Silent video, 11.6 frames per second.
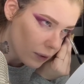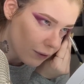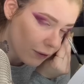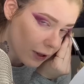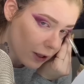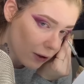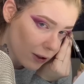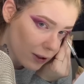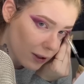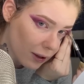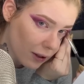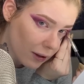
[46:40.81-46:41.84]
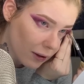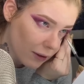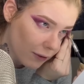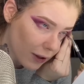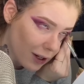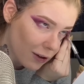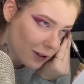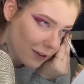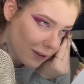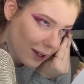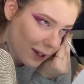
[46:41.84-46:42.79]

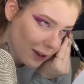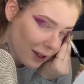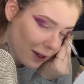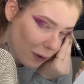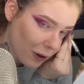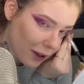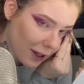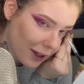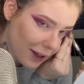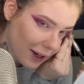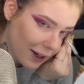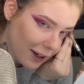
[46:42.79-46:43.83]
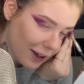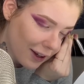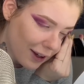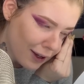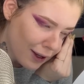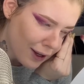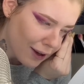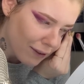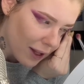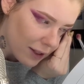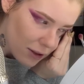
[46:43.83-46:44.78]
Figuratively and literally, like,
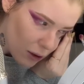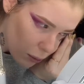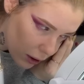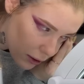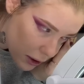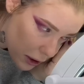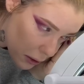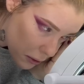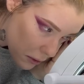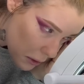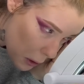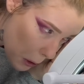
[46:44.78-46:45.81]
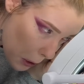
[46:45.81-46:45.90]
if that's the word to use.